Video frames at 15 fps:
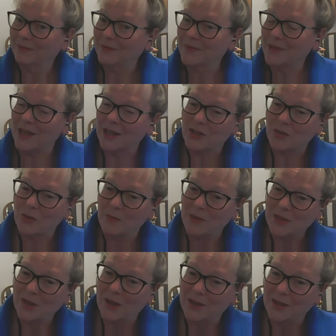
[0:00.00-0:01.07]
Sexual
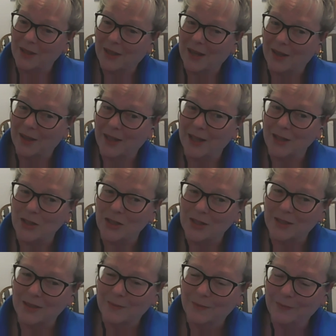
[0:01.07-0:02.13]
misconduct allegations.